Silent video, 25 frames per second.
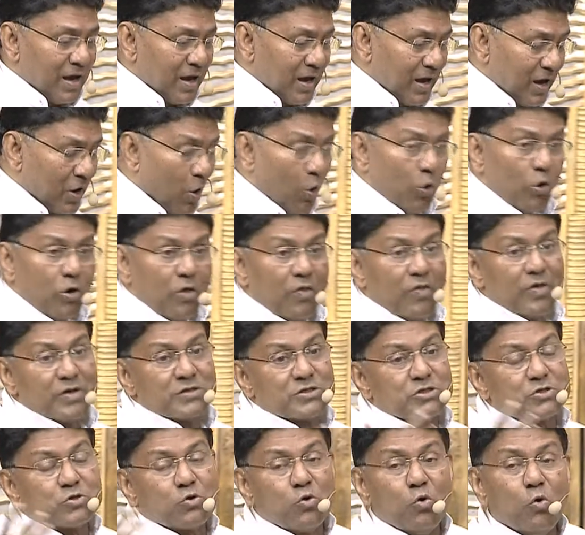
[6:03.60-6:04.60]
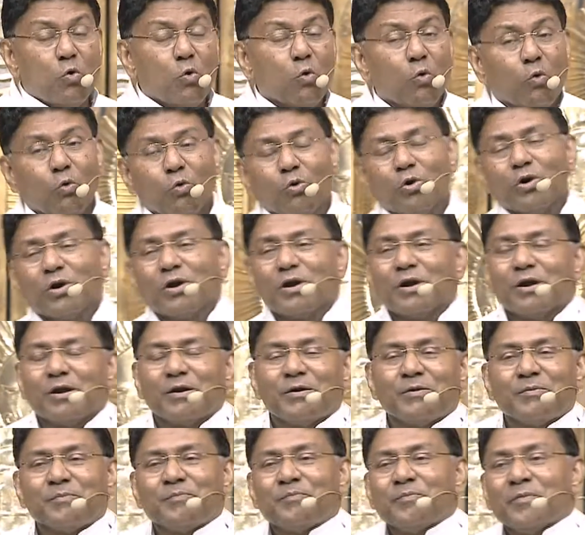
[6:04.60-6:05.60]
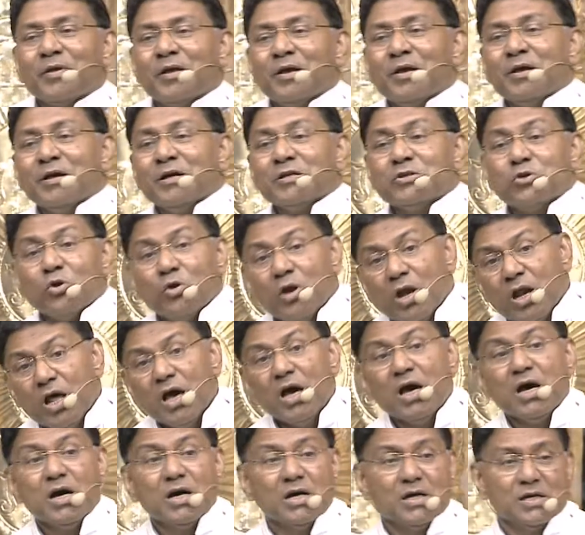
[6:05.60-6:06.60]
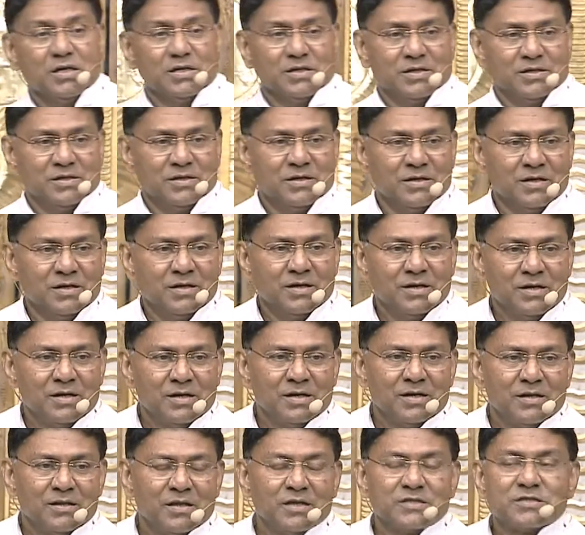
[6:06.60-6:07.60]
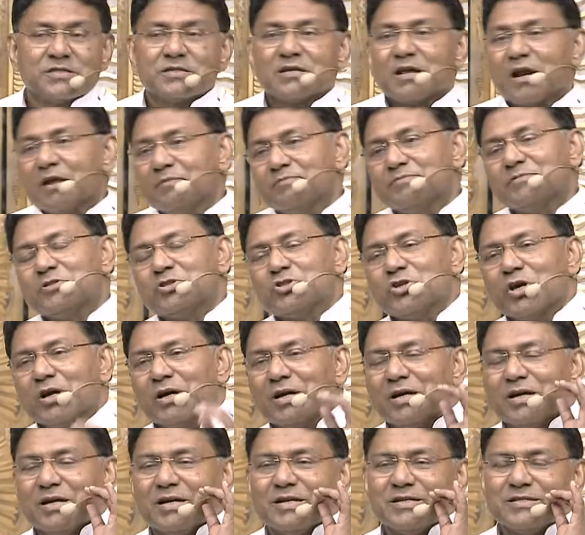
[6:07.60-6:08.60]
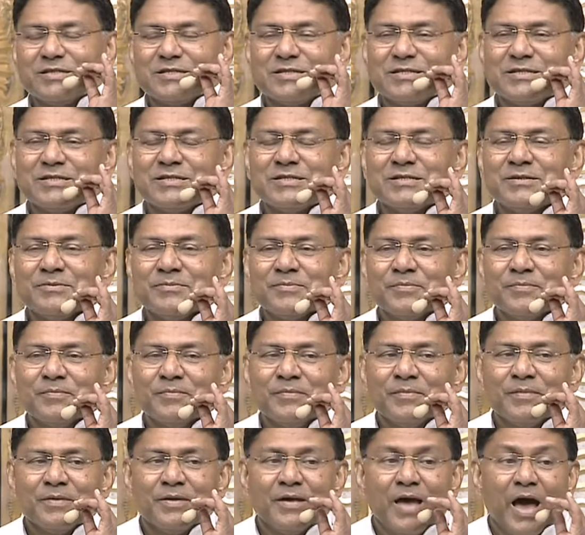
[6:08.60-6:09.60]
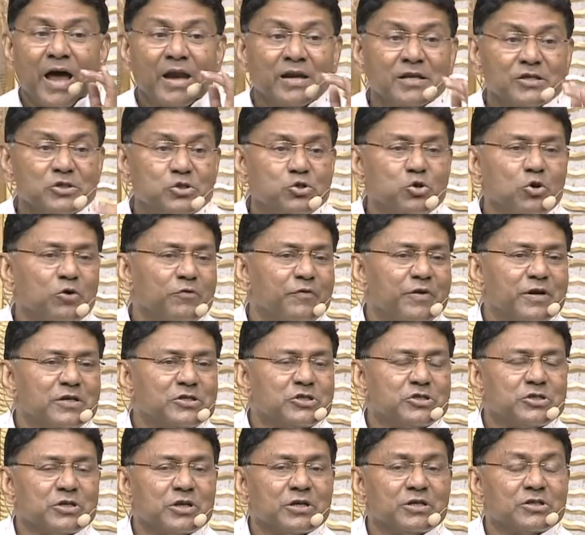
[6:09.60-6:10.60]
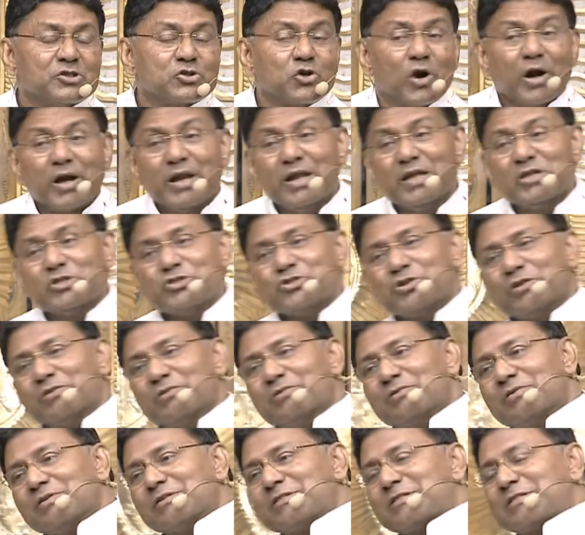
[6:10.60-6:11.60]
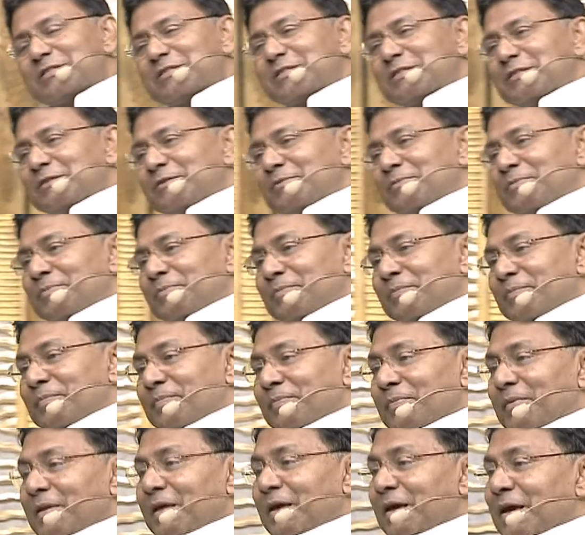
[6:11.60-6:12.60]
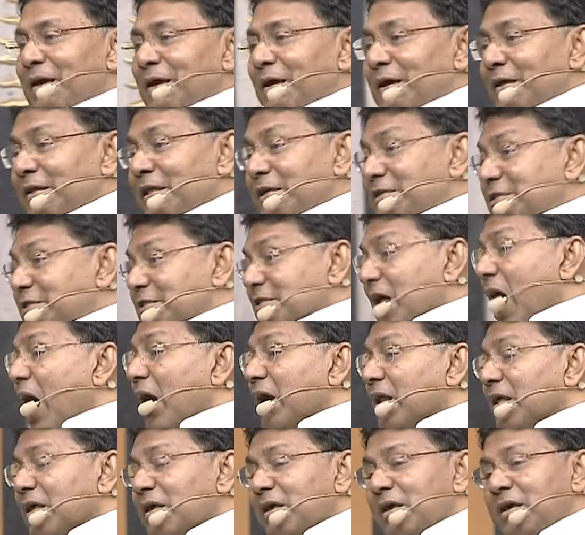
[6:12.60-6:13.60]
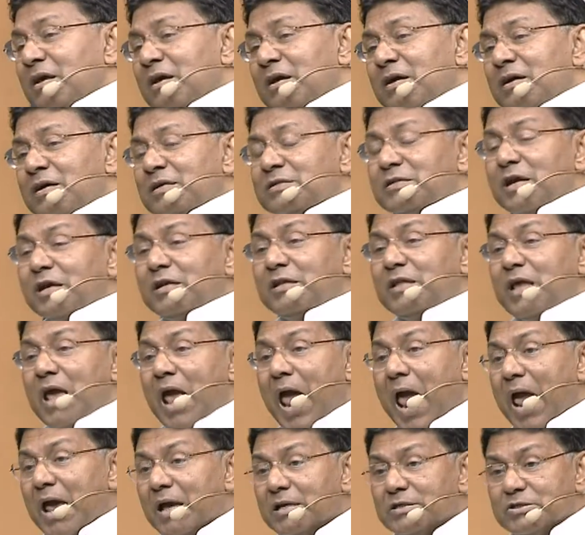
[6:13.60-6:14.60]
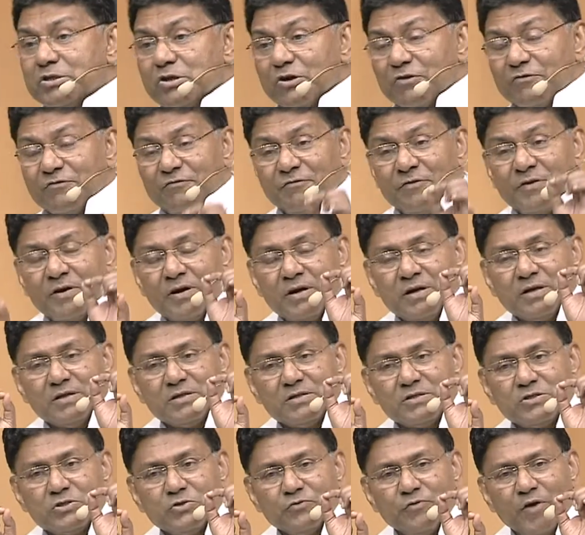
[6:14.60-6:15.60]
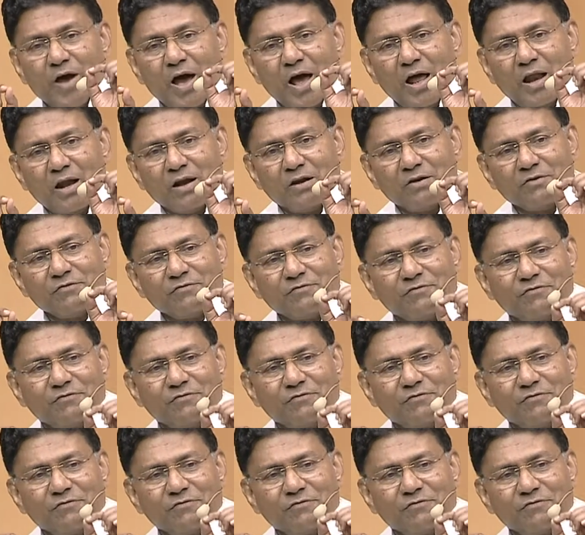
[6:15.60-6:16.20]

go to the school to learn the scriptures and Jewish traditions. They study till the age of twelve.